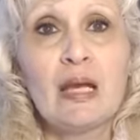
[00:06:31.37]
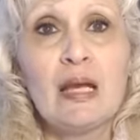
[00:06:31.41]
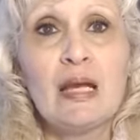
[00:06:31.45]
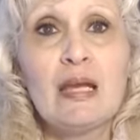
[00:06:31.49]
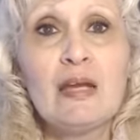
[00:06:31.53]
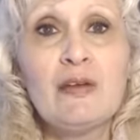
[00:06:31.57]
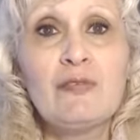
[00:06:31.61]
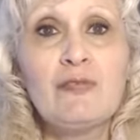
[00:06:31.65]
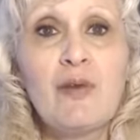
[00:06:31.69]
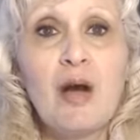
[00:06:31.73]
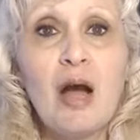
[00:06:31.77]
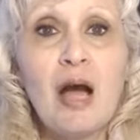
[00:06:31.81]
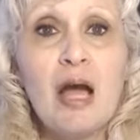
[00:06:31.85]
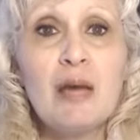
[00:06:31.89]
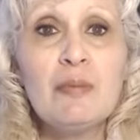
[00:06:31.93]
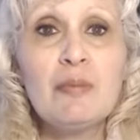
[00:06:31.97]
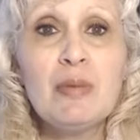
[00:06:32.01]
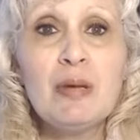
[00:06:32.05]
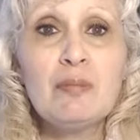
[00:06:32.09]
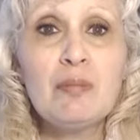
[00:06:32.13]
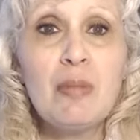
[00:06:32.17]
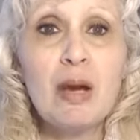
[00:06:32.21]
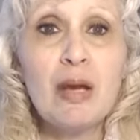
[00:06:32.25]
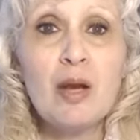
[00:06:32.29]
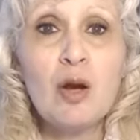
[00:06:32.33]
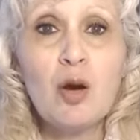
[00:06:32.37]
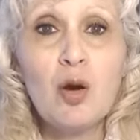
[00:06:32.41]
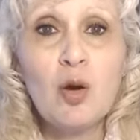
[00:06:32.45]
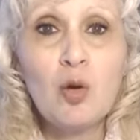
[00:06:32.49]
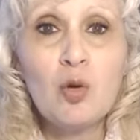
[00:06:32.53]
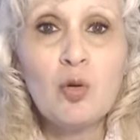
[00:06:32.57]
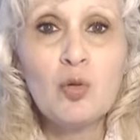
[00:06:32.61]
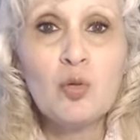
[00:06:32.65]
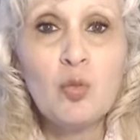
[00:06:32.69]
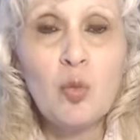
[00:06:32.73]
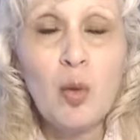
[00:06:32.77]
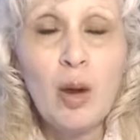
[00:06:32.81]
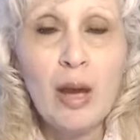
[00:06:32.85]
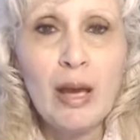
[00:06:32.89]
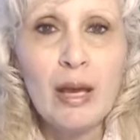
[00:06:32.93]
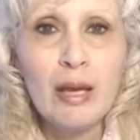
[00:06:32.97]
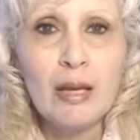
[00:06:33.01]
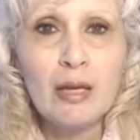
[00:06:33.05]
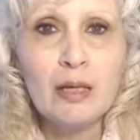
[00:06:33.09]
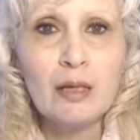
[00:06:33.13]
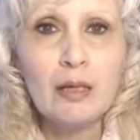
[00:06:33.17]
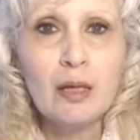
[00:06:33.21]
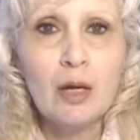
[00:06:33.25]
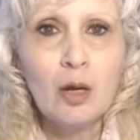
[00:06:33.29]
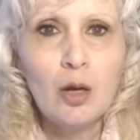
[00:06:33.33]
if I'm in my own
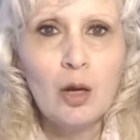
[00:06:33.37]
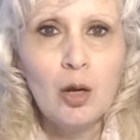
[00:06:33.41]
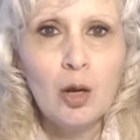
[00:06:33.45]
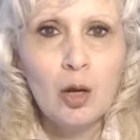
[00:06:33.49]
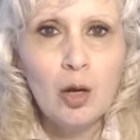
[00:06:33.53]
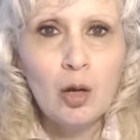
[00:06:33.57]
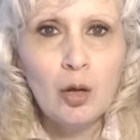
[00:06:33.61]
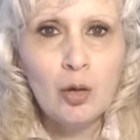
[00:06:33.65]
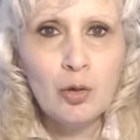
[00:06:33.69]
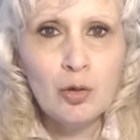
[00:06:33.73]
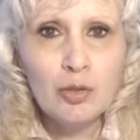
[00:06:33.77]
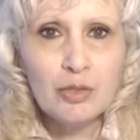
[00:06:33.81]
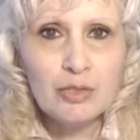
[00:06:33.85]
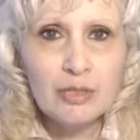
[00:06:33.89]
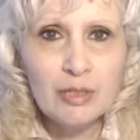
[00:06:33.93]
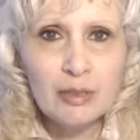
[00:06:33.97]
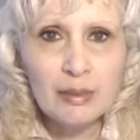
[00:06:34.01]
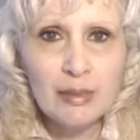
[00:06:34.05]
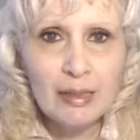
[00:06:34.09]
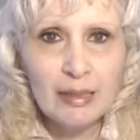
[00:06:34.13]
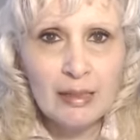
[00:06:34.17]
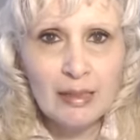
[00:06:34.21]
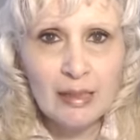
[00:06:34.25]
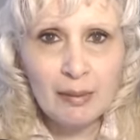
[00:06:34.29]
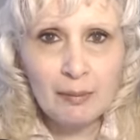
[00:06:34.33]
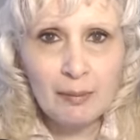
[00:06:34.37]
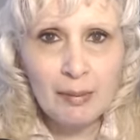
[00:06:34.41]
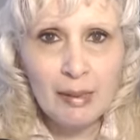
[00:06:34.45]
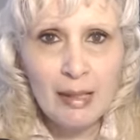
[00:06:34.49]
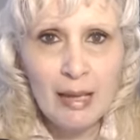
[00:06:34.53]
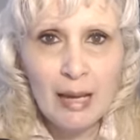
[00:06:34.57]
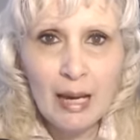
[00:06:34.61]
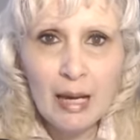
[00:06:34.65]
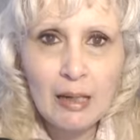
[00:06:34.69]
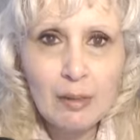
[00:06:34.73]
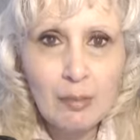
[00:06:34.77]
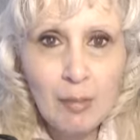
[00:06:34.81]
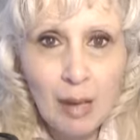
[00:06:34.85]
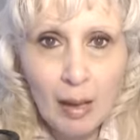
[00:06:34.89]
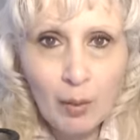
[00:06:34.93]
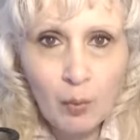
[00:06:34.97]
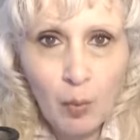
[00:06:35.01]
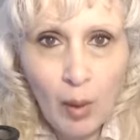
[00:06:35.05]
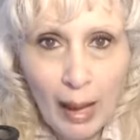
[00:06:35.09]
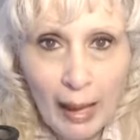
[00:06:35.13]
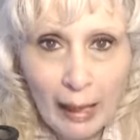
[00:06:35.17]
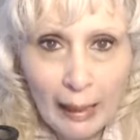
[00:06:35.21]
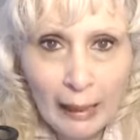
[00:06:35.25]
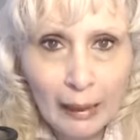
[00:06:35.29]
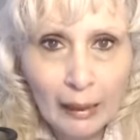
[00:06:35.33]
way, who's going to get me out of my
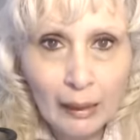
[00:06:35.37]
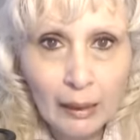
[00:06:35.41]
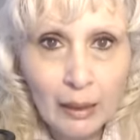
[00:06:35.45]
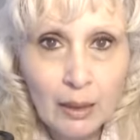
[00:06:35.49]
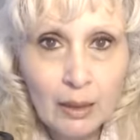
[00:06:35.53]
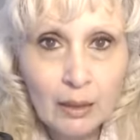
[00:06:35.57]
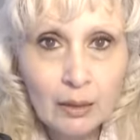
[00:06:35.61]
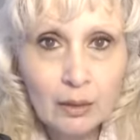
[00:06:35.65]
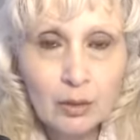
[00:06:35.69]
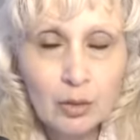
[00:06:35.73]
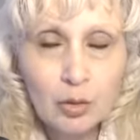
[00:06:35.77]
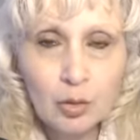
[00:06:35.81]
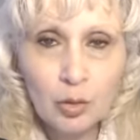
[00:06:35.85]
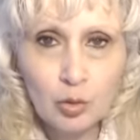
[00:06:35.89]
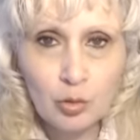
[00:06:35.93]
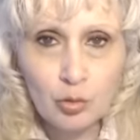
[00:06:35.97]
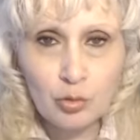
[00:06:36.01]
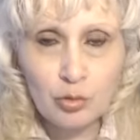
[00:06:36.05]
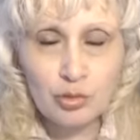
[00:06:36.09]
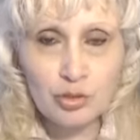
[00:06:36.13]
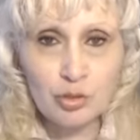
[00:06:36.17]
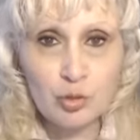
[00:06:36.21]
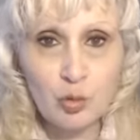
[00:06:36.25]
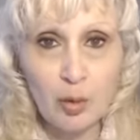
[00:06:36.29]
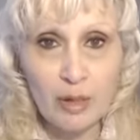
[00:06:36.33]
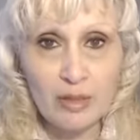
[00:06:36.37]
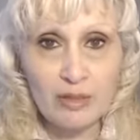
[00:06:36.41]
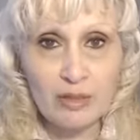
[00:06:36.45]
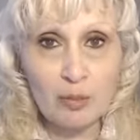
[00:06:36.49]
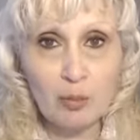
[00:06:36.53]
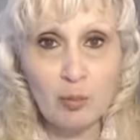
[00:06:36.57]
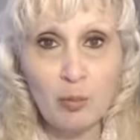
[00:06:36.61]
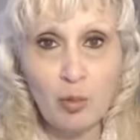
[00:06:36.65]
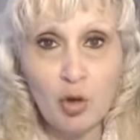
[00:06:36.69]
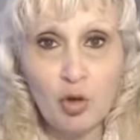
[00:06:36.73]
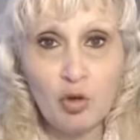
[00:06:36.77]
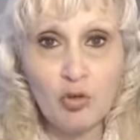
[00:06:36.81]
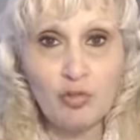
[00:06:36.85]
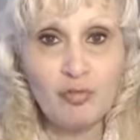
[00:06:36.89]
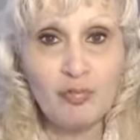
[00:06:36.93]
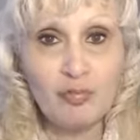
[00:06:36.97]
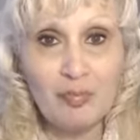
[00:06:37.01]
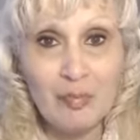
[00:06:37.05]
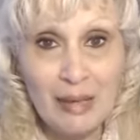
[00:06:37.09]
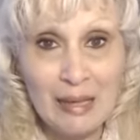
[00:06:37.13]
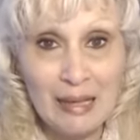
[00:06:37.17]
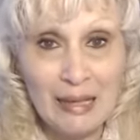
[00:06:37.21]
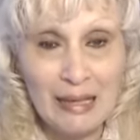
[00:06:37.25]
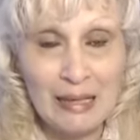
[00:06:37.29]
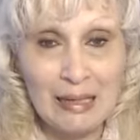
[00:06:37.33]
way? Who's going to move
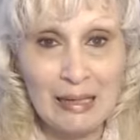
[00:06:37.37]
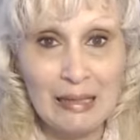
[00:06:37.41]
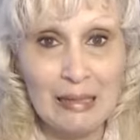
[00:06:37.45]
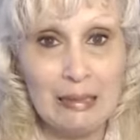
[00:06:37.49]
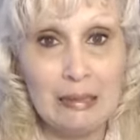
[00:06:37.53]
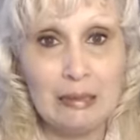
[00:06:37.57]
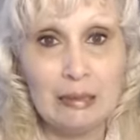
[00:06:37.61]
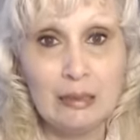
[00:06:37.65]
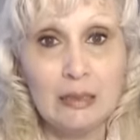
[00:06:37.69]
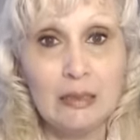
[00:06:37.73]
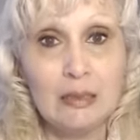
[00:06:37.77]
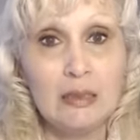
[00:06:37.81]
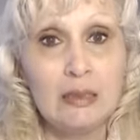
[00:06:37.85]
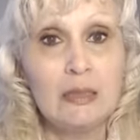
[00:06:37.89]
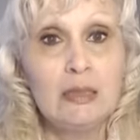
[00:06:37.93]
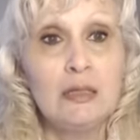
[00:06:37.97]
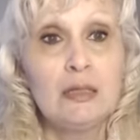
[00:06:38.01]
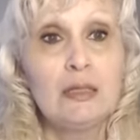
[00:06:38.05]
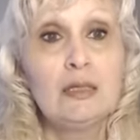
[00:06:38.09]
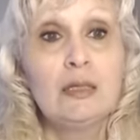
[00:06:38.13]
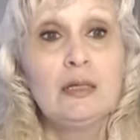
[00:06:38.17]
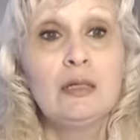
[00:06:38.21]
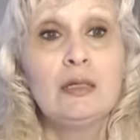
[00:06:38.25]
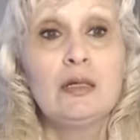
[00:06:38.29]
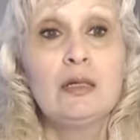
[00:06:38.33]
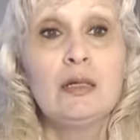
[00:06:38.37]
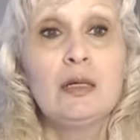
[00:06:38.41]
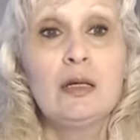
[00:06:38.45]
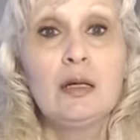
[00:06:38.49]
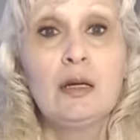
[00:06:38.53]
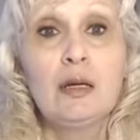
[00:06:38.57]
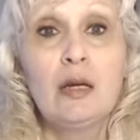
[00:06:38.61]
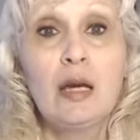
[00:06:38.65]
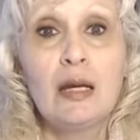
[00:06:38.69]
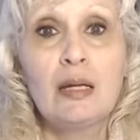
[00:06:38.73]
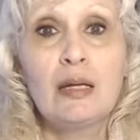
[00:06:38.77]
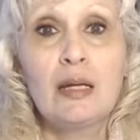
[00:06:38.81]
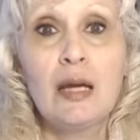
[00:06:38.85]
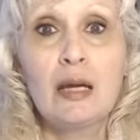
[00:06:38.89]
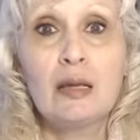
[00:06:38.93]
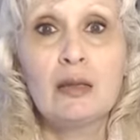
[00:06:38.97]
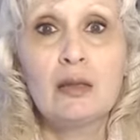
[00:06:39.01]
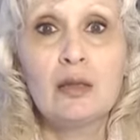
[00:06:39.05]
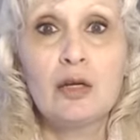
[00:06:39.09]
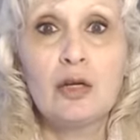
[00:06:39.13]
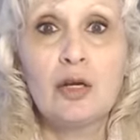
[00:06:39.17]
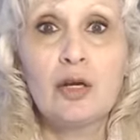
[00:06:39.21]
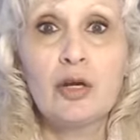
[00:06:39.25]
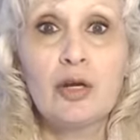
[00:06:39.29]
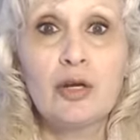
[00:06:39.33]
me? And I
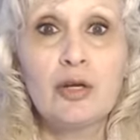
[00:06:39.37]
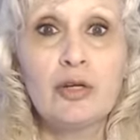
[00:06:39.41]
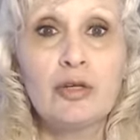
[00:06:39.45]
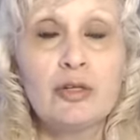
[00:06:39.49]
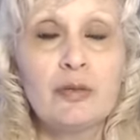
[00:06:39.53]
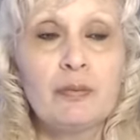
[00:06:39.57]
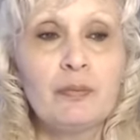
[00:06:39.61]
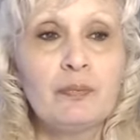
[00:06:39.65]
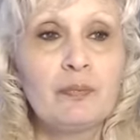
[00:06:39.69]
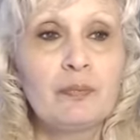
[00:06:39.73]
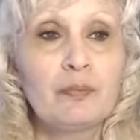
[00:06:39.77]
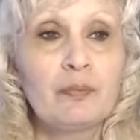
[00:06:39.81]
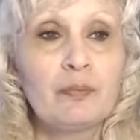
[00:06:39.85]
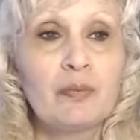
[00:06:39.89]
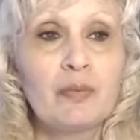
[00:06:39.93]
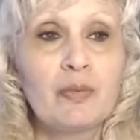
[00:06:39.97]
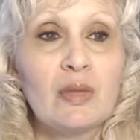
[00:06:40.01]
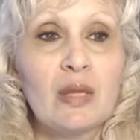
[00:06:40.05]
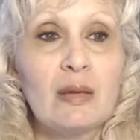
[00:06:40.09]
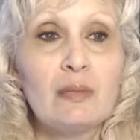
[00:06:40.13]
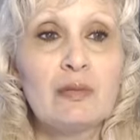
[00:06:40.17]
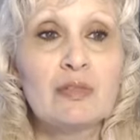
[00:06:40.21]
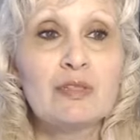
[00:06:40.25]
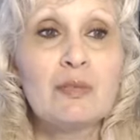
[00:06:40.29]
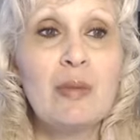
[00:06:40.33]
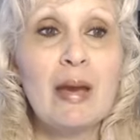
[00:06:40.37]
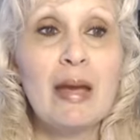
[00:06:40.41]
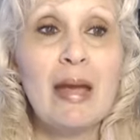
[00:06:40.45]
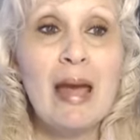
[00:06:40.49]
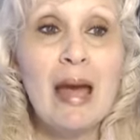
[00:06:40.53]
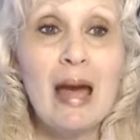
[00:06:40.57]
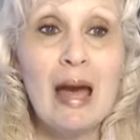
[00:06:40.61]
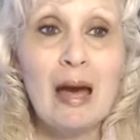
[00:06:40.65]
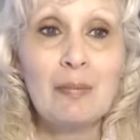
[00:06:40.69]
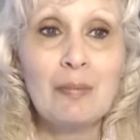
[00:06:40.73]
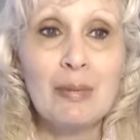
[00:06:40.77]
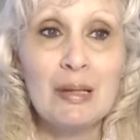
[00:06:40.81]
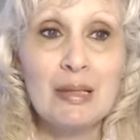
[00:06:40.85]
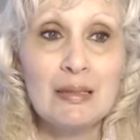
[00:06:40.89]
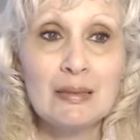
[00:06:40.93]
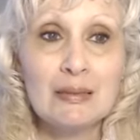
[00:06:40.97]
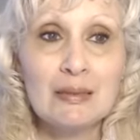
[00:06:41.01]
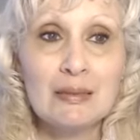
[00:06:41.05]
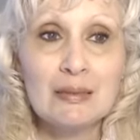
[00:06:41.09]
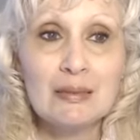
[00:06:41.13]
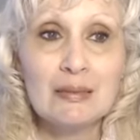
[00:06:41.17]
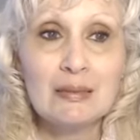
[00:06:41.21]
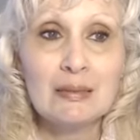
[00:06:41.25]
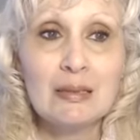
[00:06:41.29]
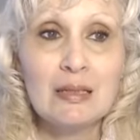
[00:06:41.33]
learned it was my habit.
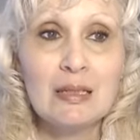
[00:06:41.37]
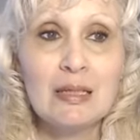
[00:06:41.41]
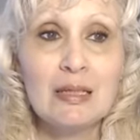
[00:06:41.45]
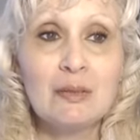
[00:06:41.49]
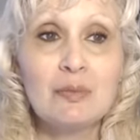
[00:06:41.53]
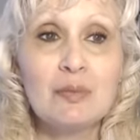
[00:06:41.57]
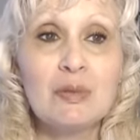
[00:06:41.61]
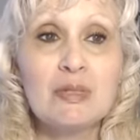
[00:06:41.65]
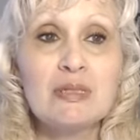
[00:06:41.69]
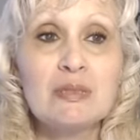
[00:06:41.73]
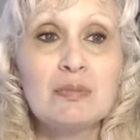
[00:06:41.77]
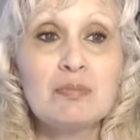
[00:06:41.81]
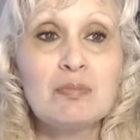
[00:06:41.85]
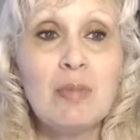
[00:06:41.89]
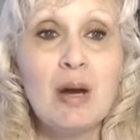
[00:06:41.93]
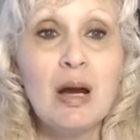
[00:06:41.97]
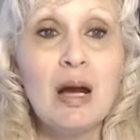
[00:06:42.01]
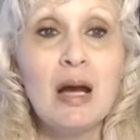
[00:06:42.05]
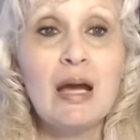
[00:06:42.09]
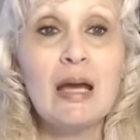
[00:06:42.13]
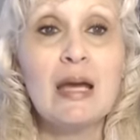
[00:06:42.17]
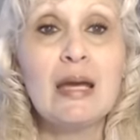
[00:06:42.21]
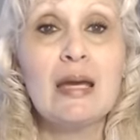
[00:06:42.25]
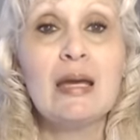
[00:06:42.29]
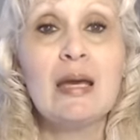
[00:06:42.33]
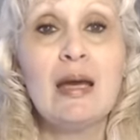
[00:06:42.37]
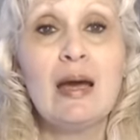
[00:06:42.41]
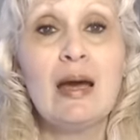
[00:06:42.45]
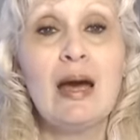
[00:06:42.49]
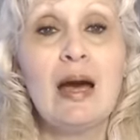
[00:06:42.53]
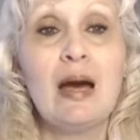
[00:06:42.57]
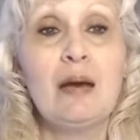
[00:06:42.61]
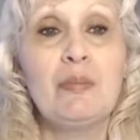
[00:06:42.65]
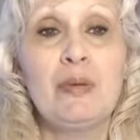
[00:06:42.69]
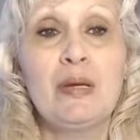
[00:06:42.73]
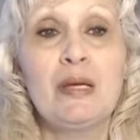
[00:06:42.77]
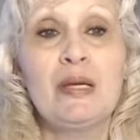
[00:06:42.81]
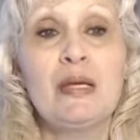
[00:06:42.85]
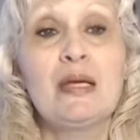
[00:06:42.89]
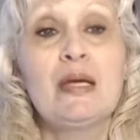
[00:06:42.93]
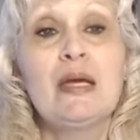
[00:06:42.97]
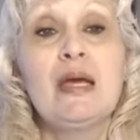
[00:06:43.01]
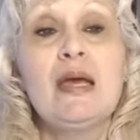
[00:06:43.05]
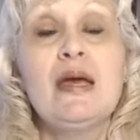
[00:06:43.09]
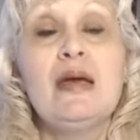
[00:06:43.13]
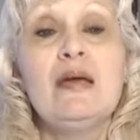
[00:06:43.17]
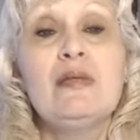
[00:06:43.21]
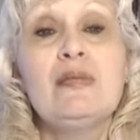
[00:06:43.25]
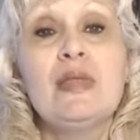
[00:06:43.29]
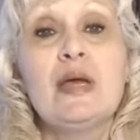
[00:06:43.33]
It was my habit
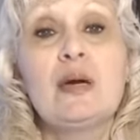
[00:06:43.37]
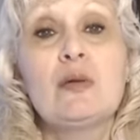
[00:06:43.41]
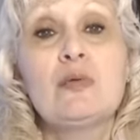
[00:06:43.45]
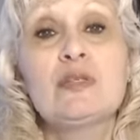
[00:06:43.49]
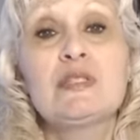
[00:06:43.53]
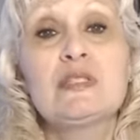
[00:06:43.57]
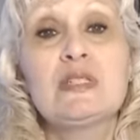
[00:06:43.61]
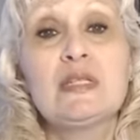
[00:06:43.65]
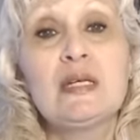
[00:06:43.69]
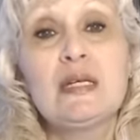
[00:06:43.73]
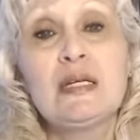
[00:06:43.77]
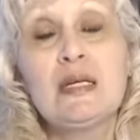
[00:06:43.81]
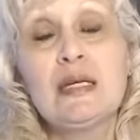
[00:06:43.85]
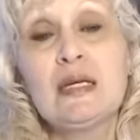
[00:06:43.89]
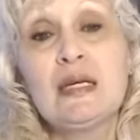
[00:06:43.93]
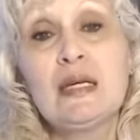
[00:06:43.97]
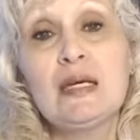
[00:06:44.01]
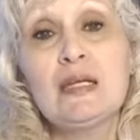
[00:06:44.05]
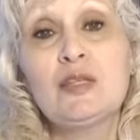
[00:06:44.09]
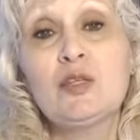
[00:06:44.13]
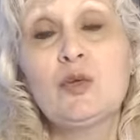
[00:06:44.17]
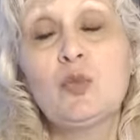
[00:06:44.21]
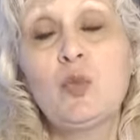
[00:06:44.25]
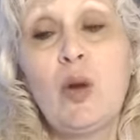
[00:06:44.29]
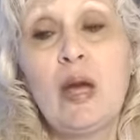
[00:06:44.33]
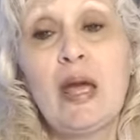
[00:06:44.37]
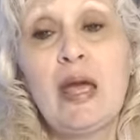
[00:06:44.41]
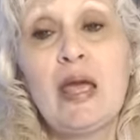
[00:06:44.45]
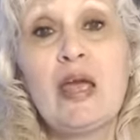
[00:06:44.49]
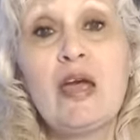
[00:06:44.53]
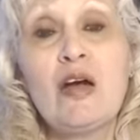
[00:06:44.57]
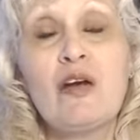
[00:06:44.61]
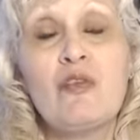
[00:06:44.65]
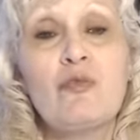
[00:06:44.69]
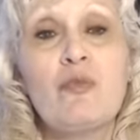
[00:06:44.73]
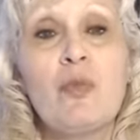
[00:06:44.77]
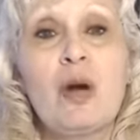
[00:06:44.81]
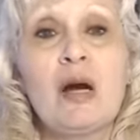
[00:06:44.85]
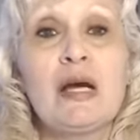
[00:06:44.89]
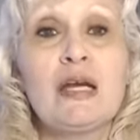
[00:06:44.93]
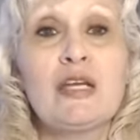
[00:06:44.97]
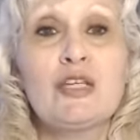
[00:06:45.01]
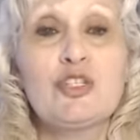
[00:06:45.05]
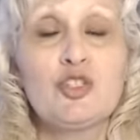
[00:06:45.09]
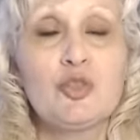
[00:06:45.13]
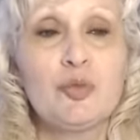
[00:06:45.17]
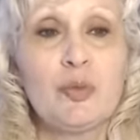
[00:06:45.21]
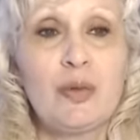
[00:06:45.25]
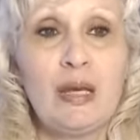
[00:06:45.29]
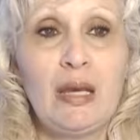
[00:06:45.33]
that was getting in the way of my
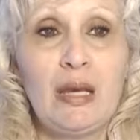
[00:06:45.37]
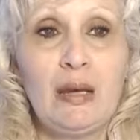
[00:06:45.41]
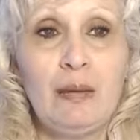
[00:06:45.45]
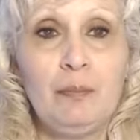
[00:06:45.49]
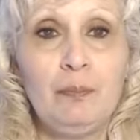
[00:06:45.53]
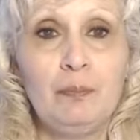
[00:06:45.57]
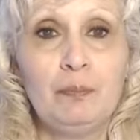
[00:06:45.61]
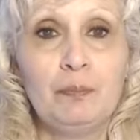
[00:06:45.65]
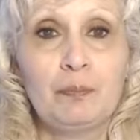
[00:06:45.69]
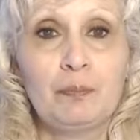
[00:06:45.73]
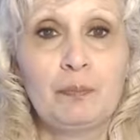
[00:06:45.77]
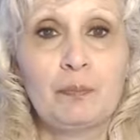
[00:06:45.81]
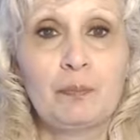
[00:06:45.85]
dream